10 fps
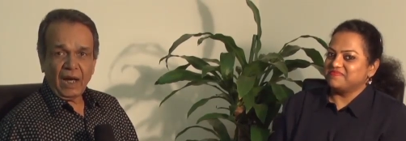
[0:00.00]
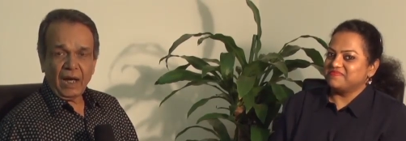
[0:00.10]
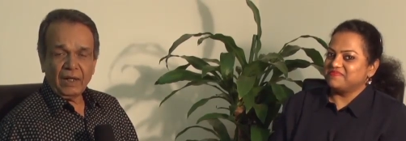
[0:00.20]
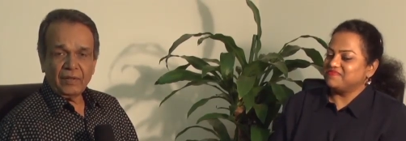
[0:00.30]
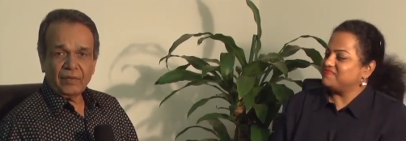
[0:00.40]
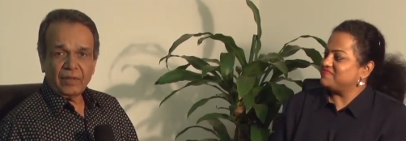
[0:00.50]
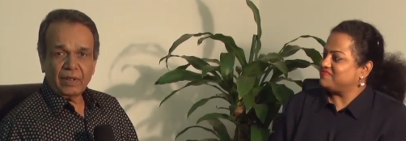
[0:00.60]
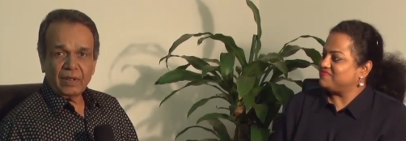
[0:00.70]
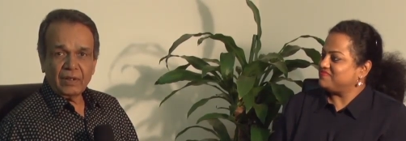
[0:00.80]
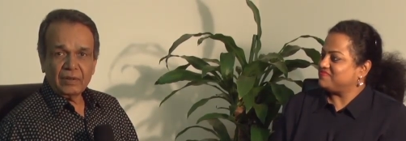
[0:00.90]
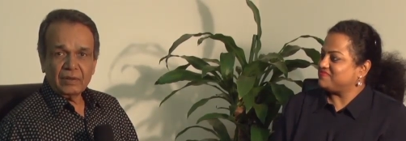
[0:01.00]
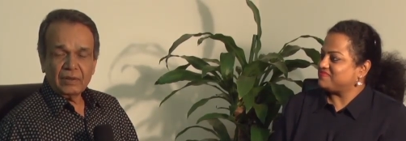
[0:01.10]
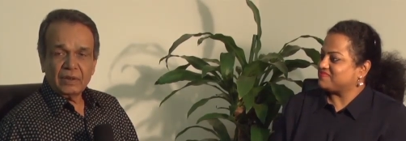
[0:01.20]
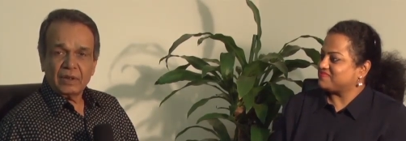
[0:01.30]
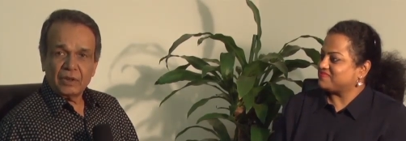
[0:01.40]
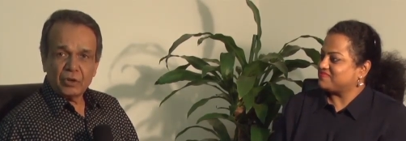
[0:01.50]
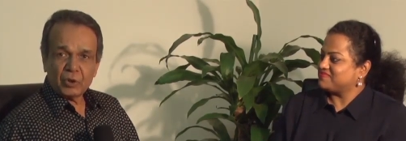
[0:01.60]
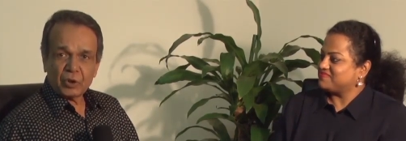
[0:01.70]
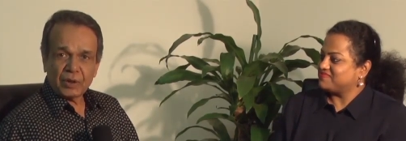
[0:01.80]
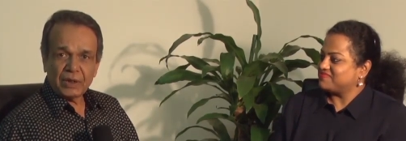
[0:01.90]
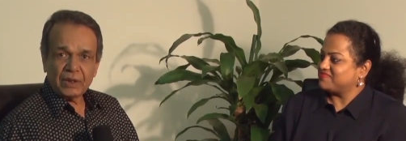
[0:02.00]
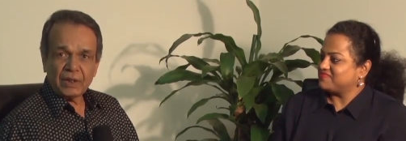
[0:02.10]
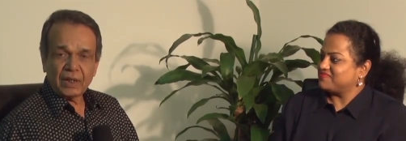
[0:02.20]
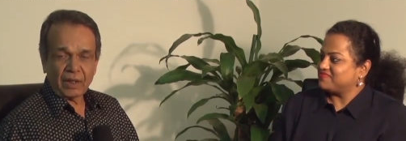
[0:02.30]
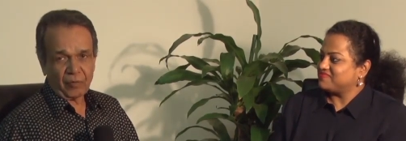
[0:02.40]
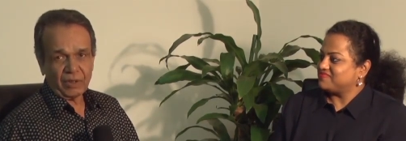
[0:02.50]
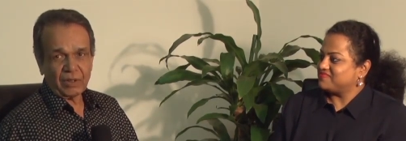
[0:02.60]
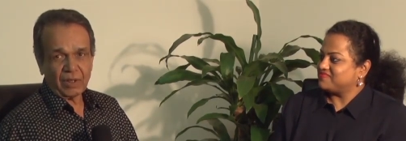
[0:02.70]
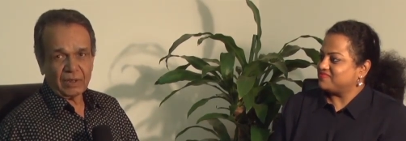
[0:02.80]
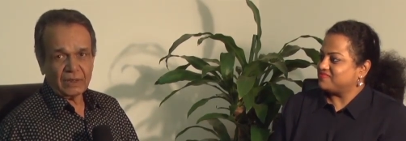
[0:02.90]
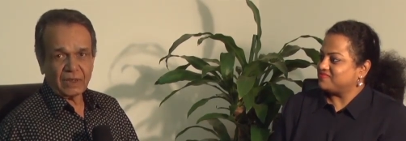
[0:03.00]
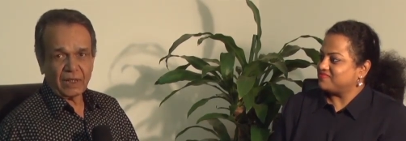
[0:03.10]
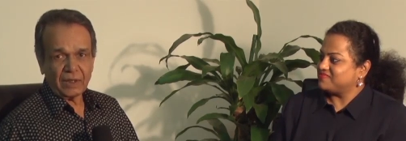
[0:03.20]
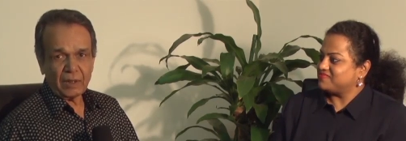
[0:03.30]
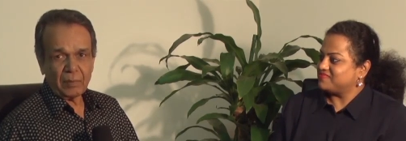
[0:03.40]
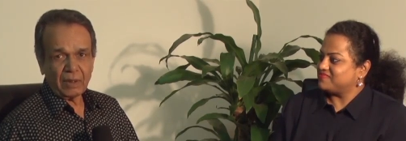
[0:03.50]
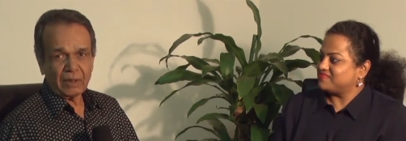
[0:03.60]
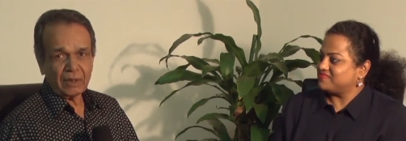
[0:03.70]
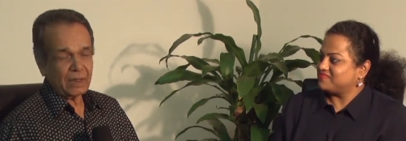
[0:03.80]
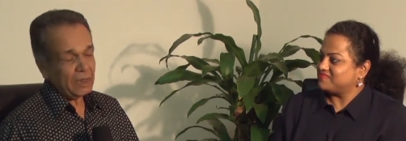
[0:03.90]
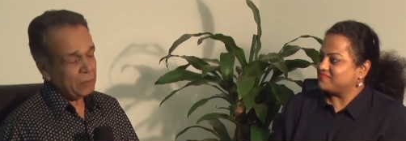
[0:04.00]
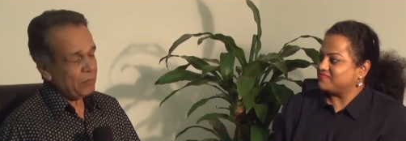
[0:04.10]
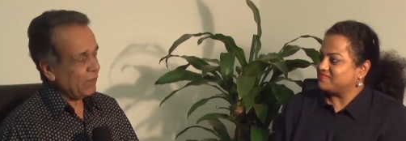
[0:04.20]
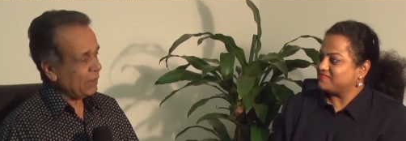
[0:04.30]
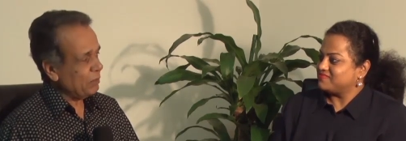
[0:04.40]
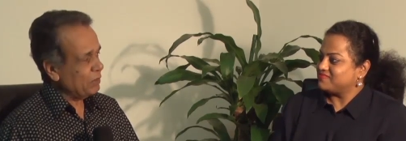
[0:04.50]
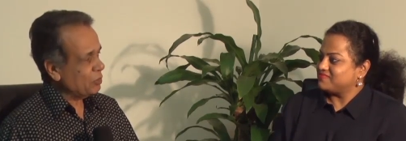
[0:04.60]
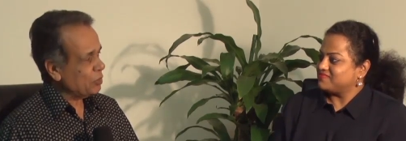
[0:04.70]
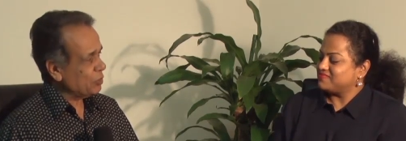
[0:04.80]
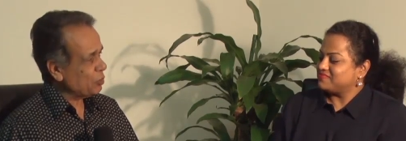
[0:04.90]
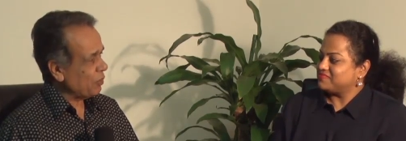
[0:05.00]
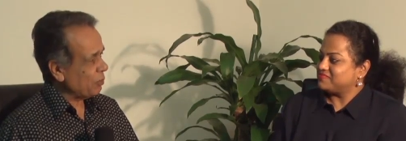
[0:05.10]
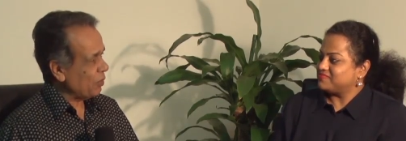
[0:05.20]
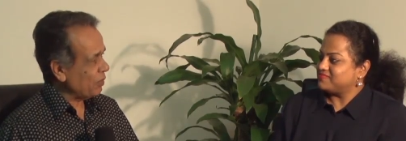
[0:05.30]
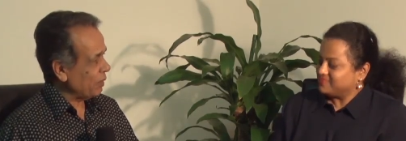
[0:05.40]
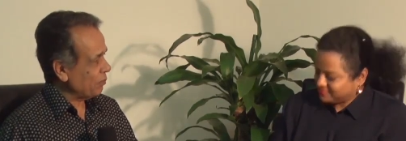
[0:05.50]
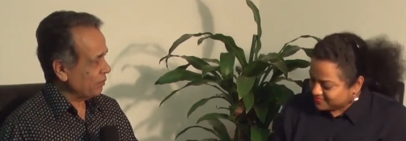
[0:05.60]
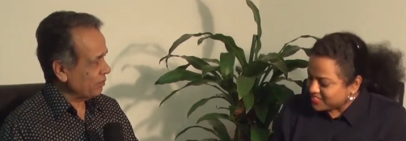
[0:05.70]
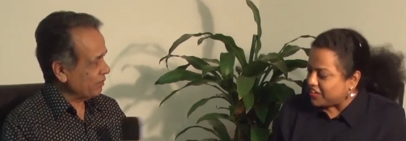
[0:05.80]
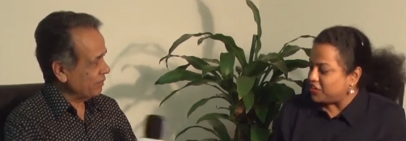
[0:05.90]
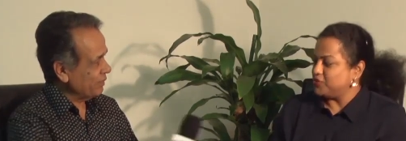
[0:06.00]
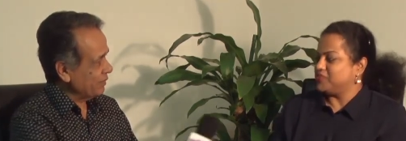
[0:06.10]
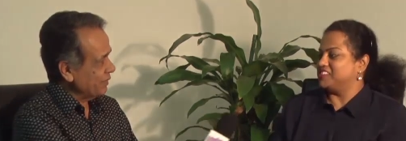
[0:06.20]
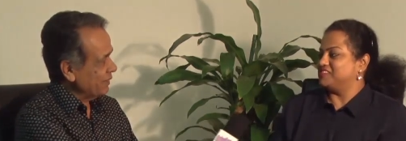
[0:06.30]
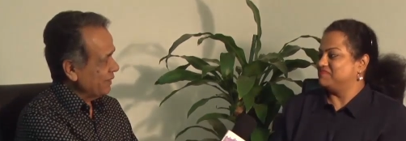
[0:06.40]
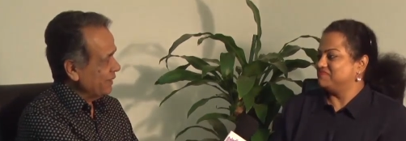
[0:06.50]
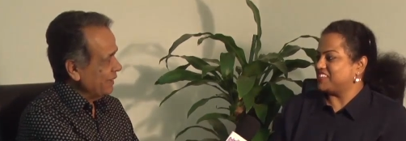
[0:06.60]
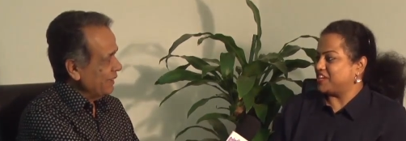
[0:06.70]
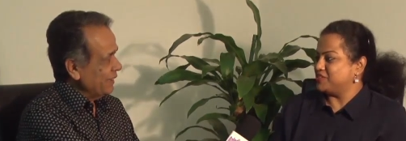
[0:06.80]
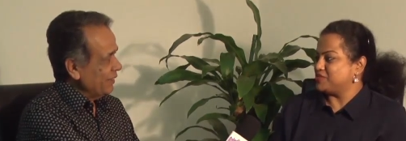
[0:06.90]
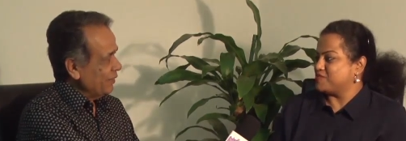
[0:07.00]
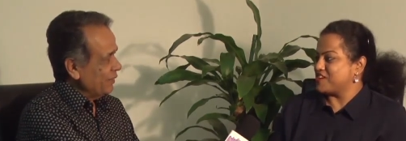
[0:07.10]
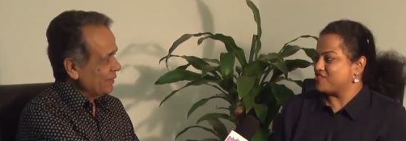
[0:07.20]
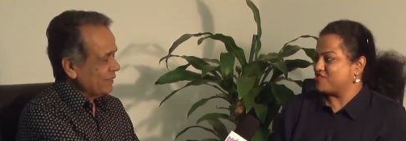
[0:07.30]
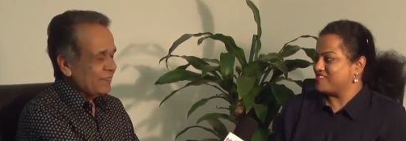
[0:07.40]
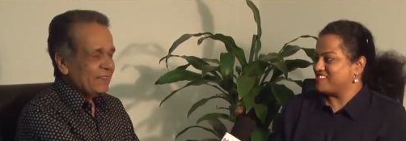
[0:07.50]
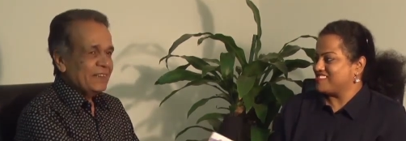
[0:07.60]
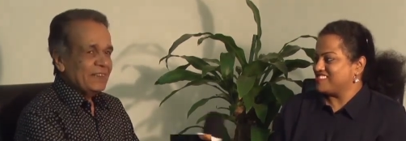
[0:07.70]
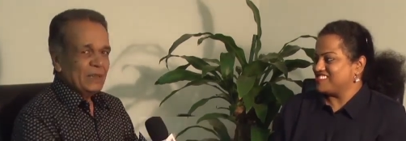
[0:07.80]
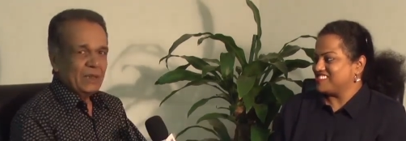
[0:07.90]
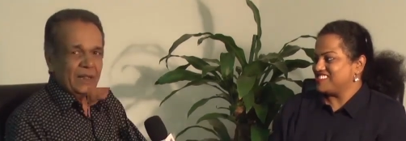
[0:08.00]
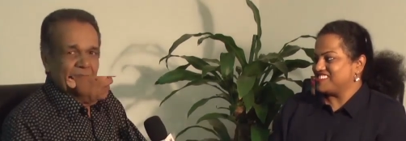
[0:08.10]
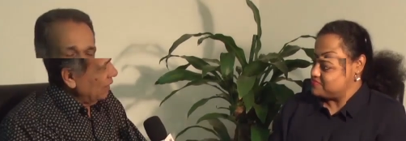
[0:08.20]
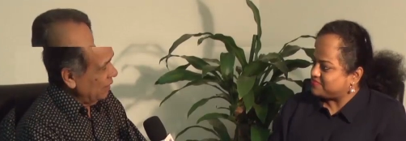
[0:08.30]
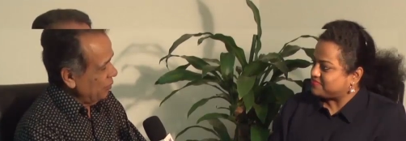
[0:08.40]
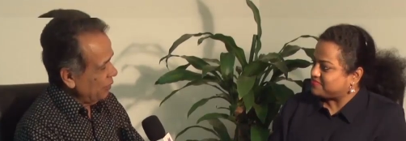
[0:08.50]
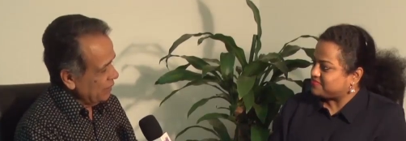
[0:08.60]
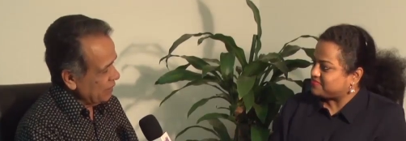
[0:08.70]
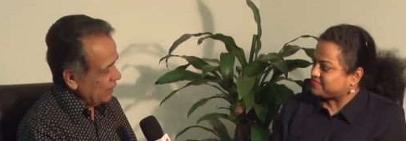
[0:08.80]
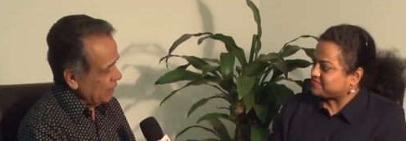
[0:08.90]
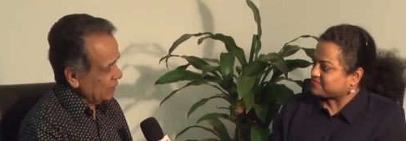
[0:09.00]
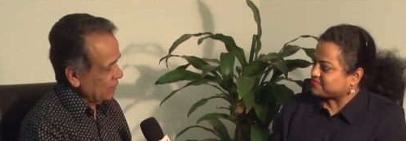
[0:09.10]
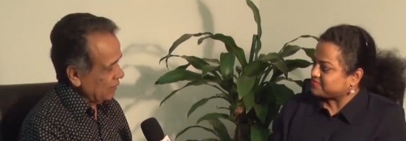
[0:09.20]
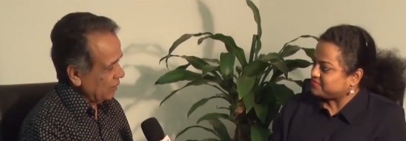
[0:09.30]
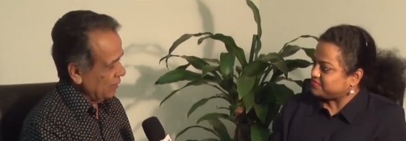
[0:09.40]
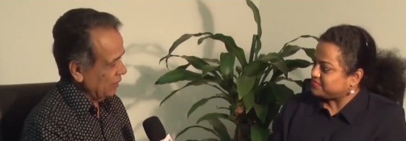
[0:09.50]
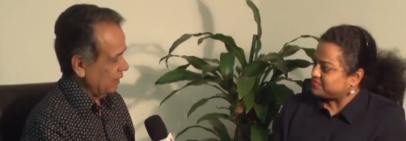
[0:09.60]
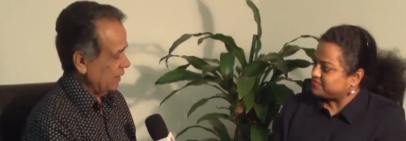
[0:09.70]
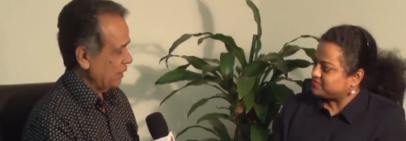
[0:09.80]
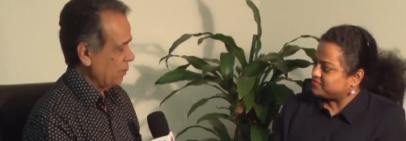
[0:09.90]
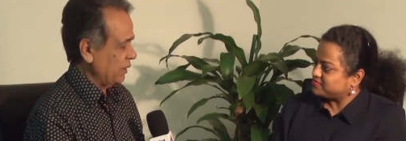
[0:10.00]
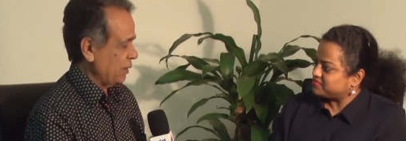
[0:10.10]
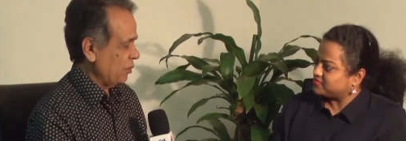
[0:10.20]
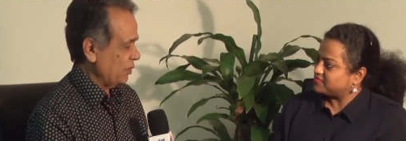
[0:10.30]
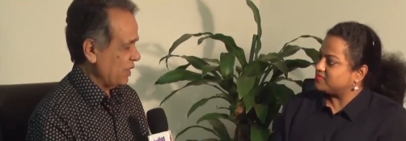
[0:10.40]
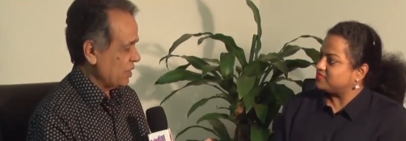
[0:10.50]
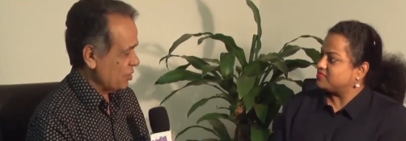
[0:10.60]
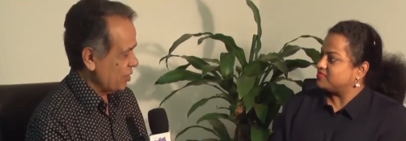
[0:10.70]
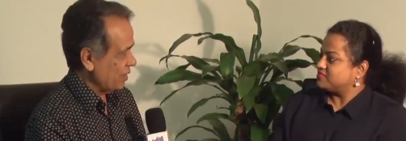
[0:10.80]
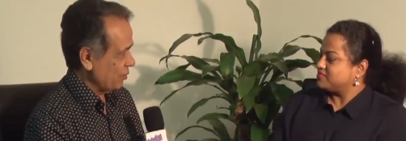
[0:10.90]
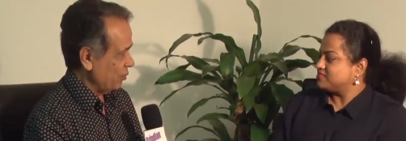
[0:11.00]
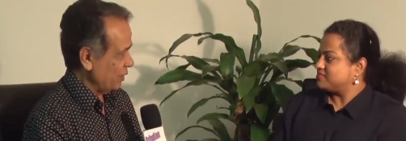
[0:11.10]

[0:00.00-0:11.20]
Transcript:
Speaker 1: And uh, Indushree Raveendra is her name, and uh, let me welcome Indushri to our program.
Speaker 2: Thank you, sir. Thank you so much.
Speaker 1: Uh, if you can tell us uh, a little bit about the history of